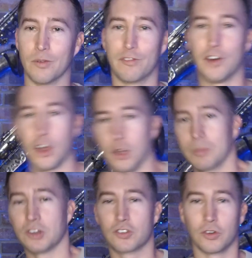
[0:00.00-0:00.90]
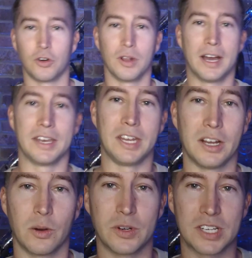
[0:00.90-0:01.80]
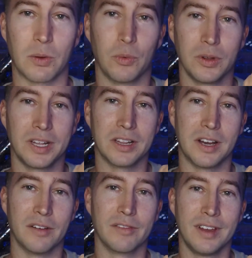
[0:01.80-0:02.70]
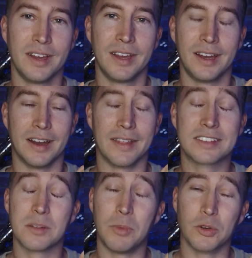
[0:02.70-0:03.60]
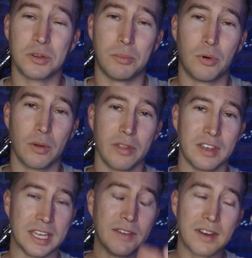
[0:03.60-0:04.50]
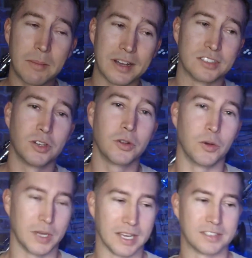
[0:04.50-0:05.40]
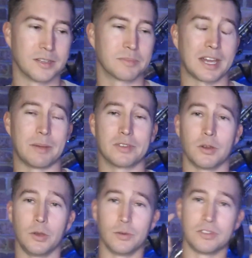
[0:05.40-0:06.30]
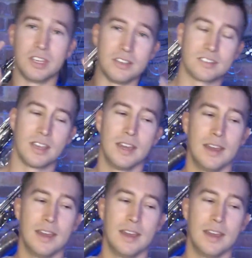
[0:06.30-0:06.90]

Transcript: own volume control on here, which I really love. That's the most important thing. Even at my solo gigs, sometimes I'll use these